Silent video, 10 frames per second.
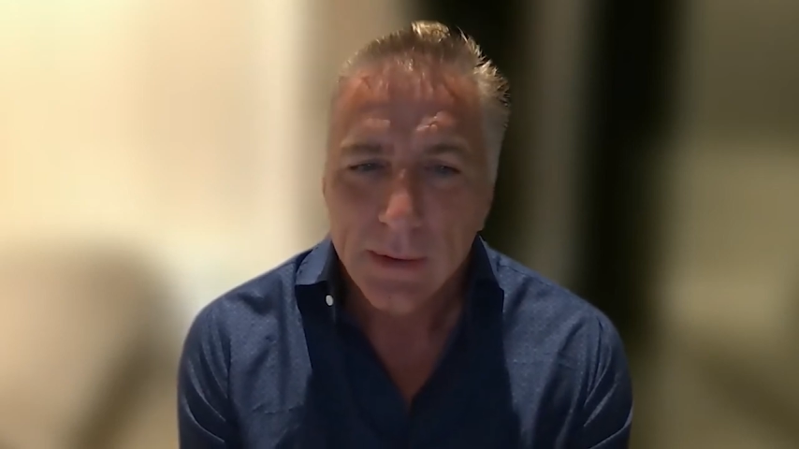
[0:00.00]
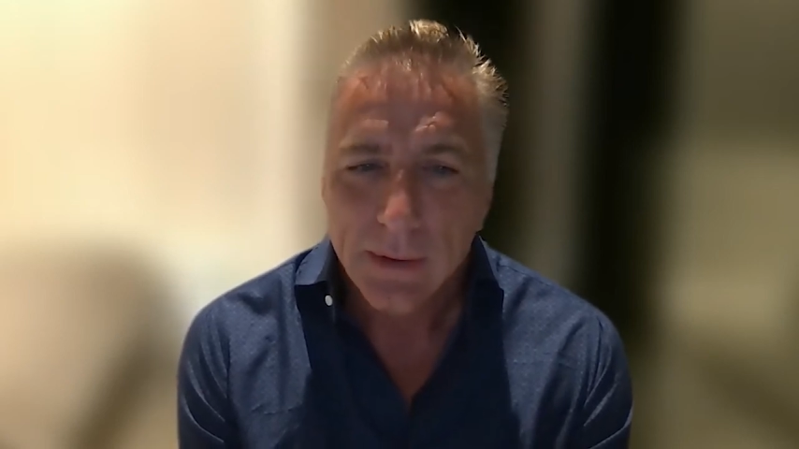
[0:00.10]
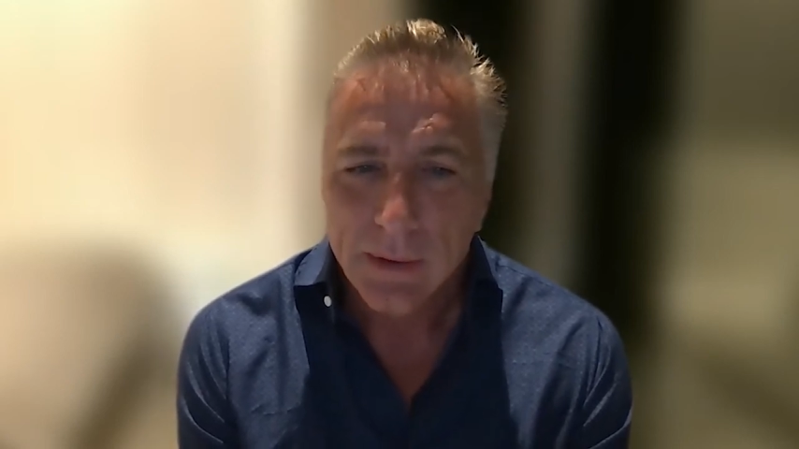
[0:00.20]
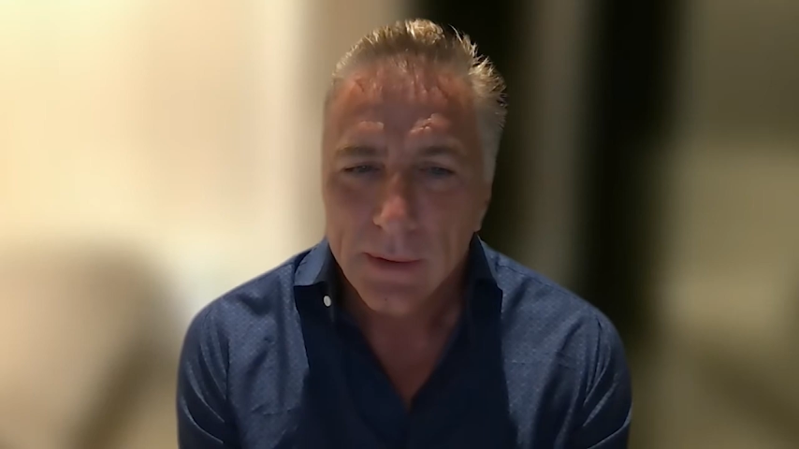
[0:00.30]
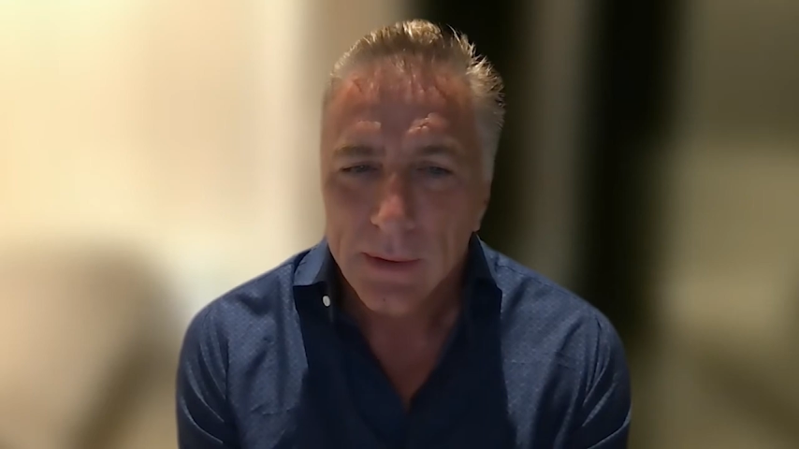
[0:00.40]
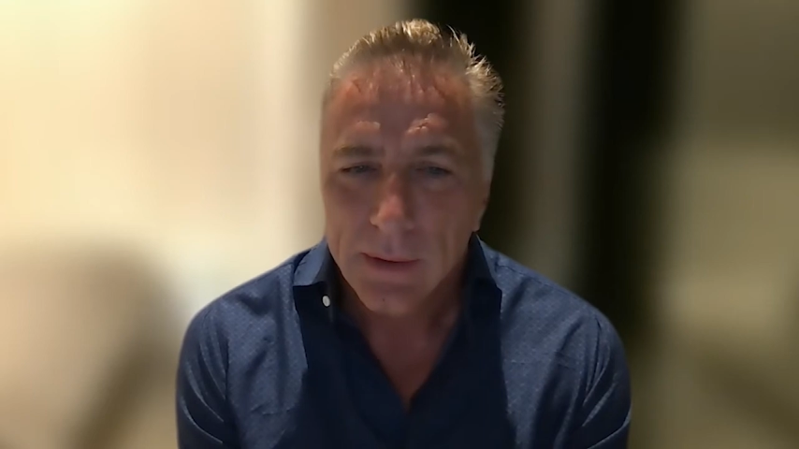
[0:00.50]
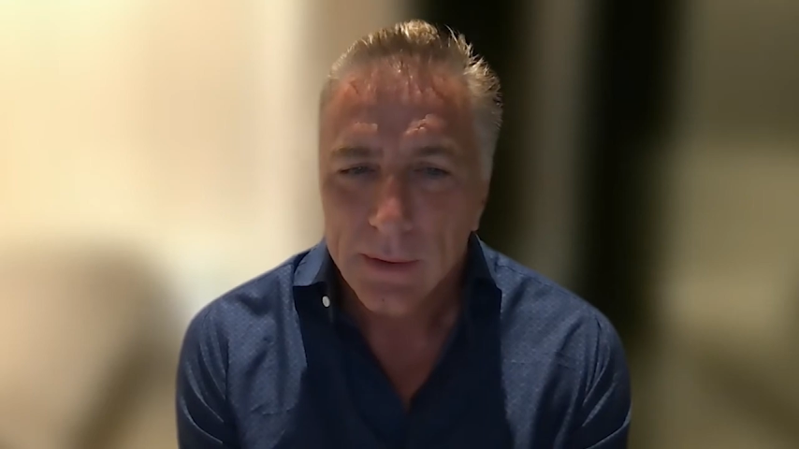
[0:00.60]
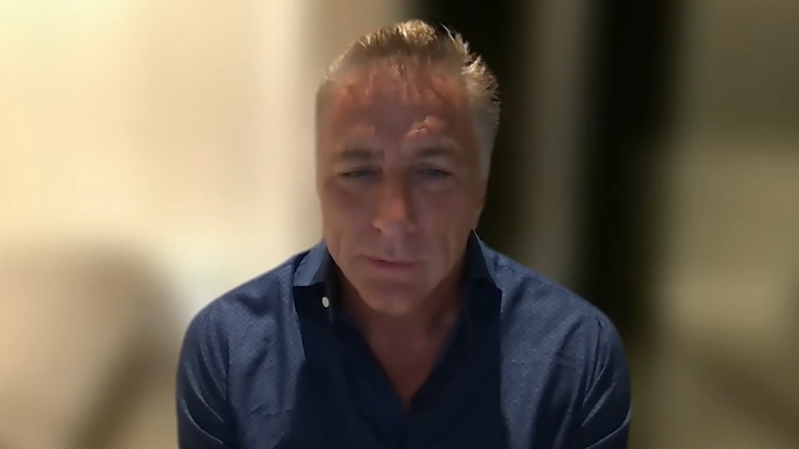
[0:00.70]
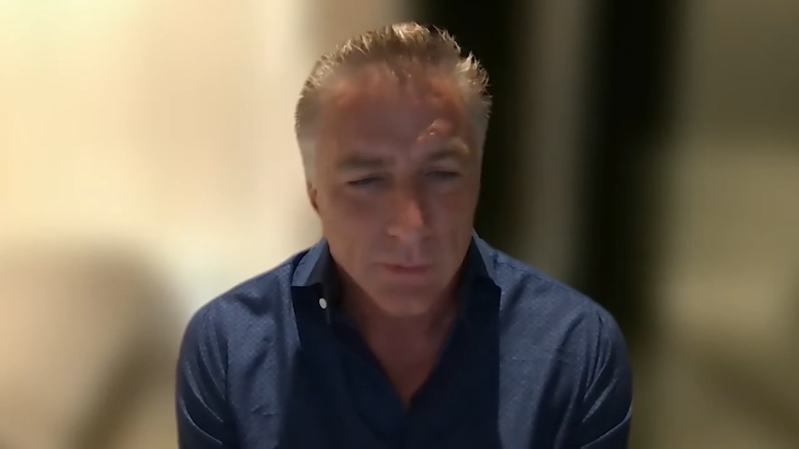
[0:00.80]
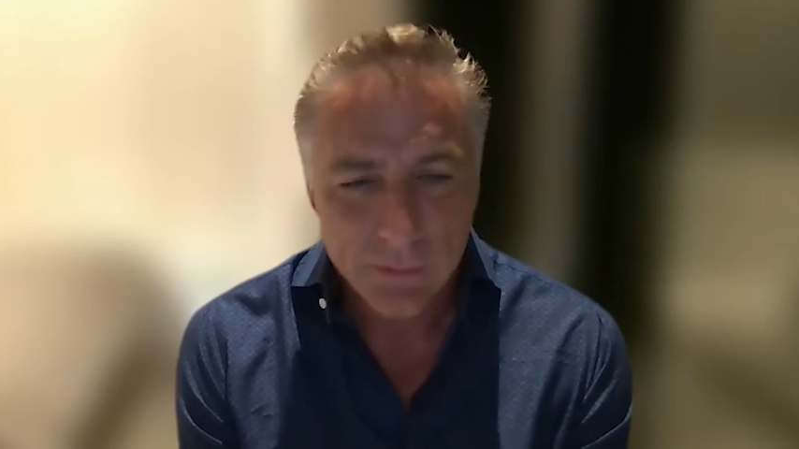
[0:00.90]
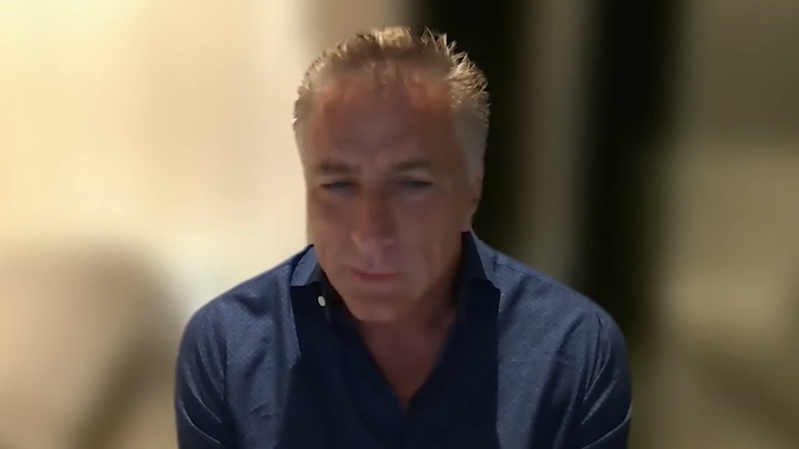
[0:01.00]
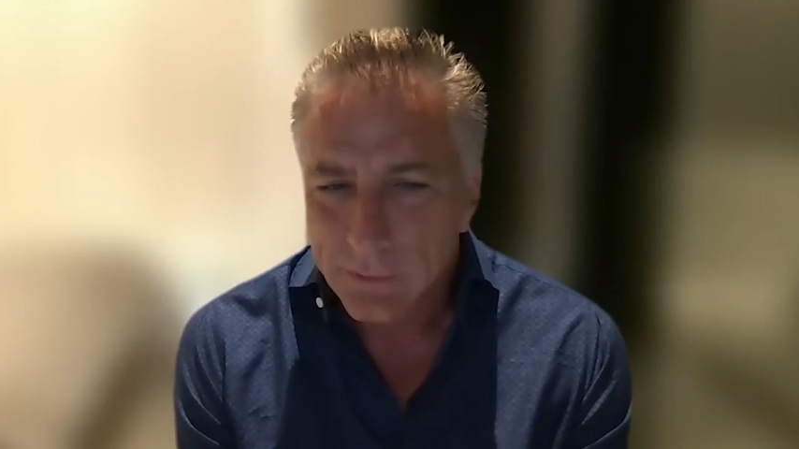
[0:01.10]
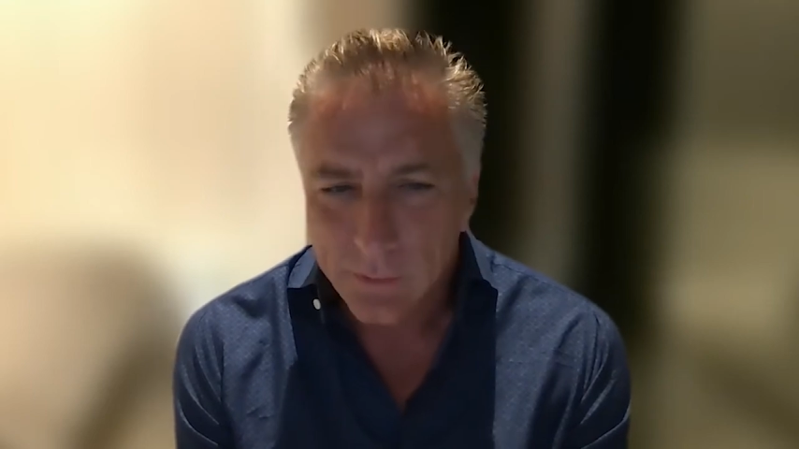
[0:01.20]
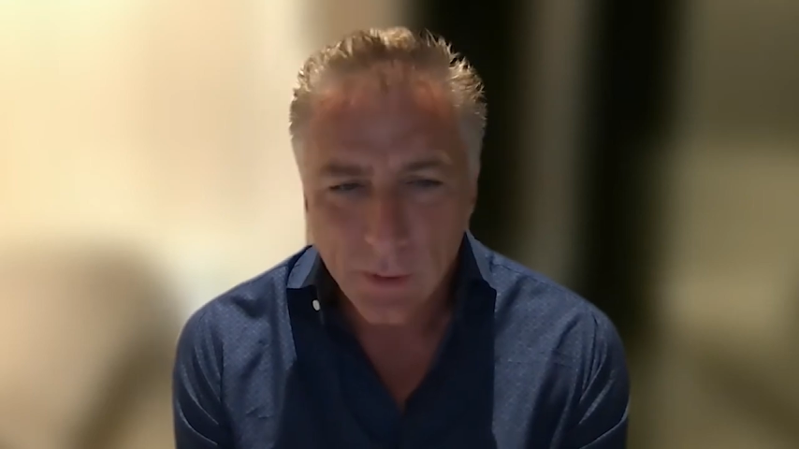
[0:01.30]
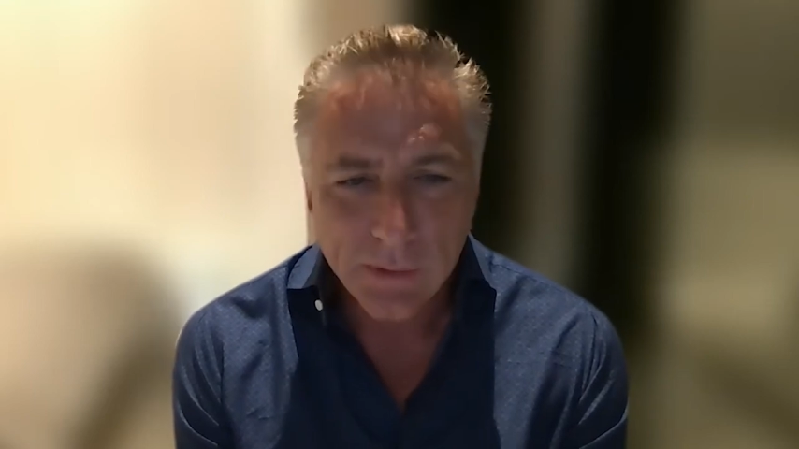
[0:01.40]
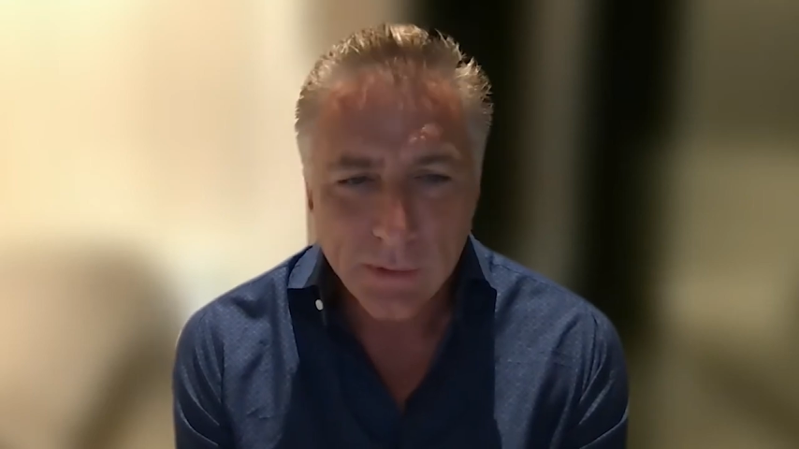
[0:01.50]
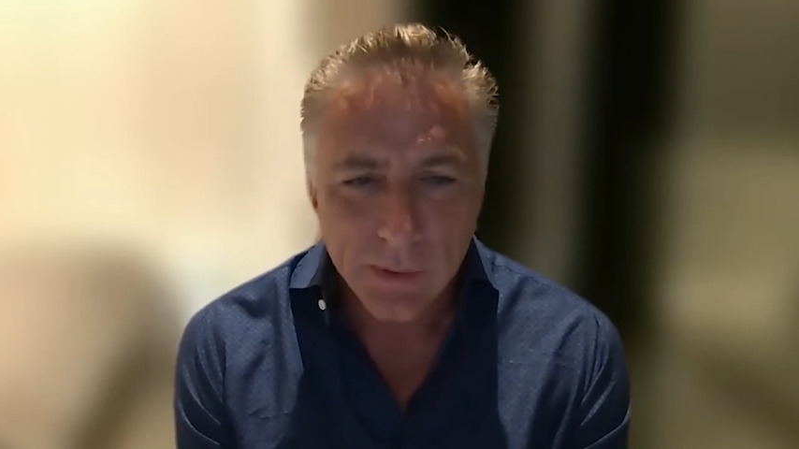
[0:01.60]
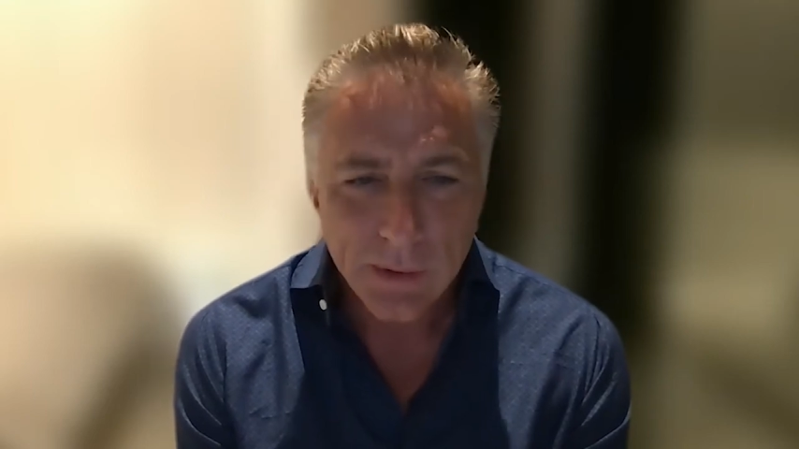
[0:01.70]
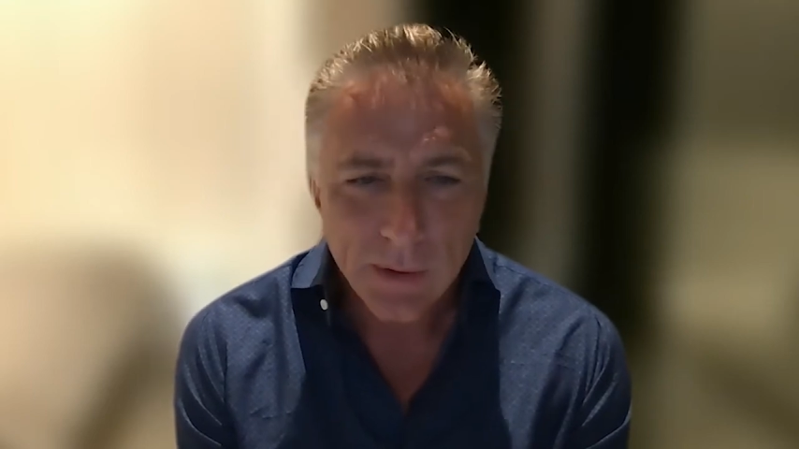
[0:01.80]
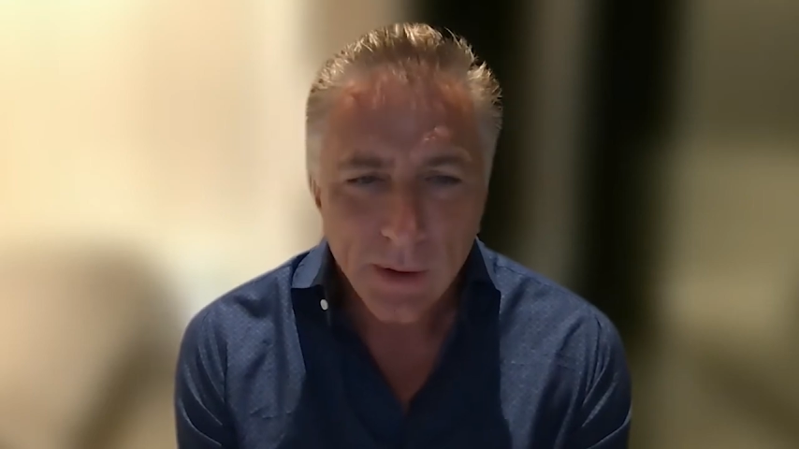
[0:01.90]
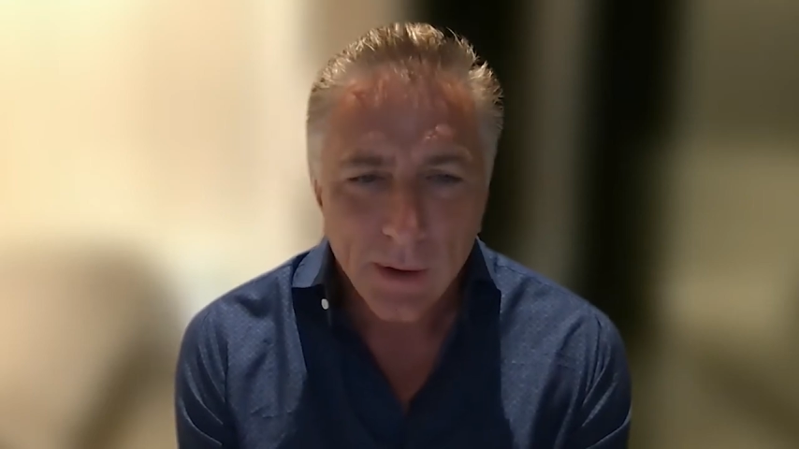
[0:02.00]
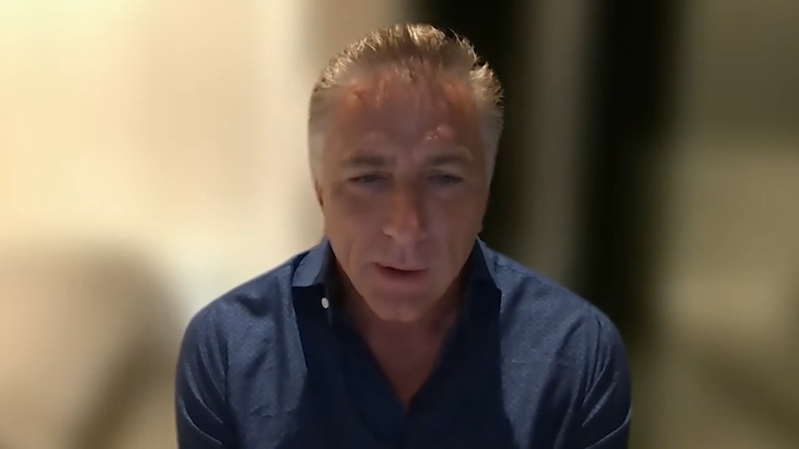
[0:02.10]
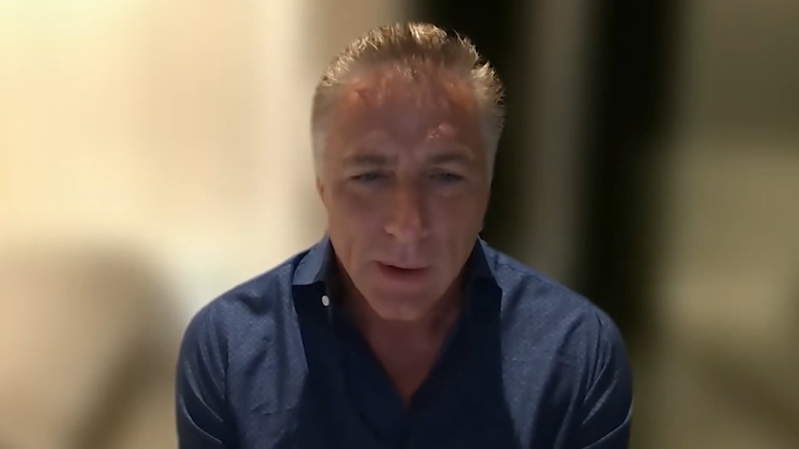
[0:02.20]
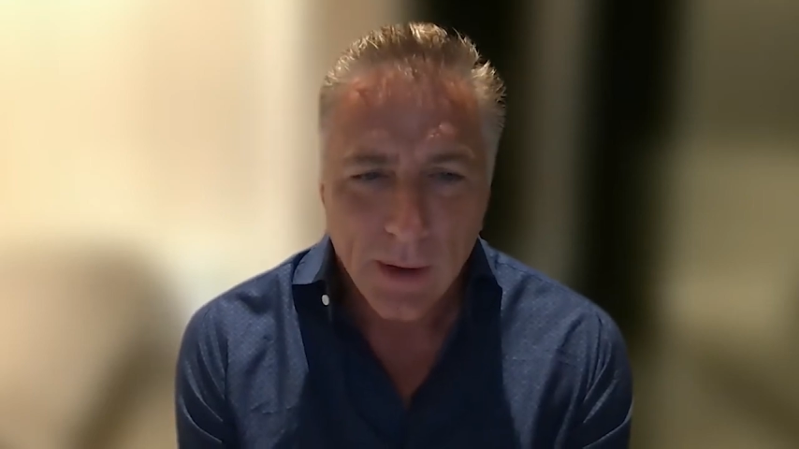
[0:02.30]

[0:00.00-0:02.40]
and so it's great to be there.